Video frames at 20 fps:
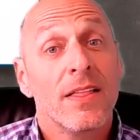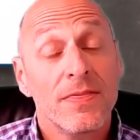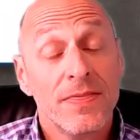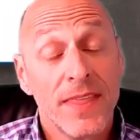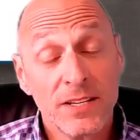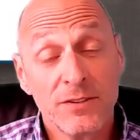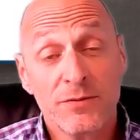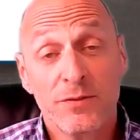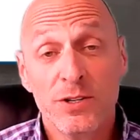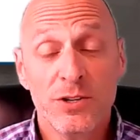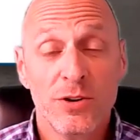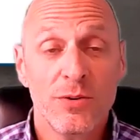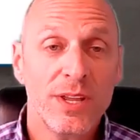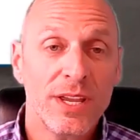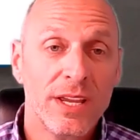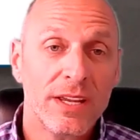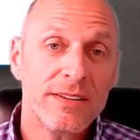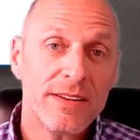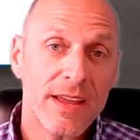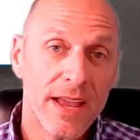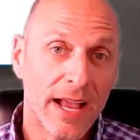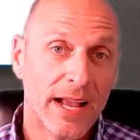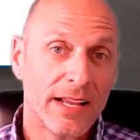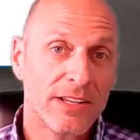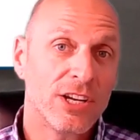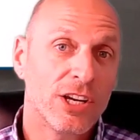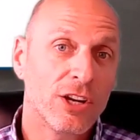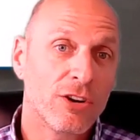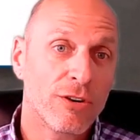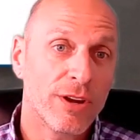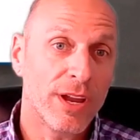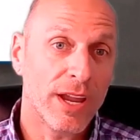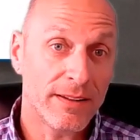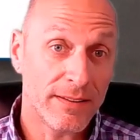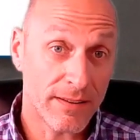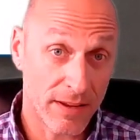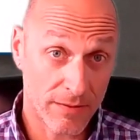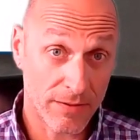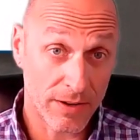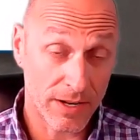Thanks for tuning in to Hatching
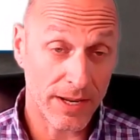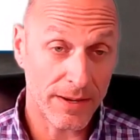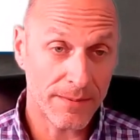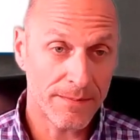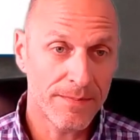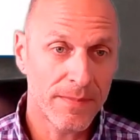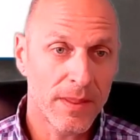Creativity.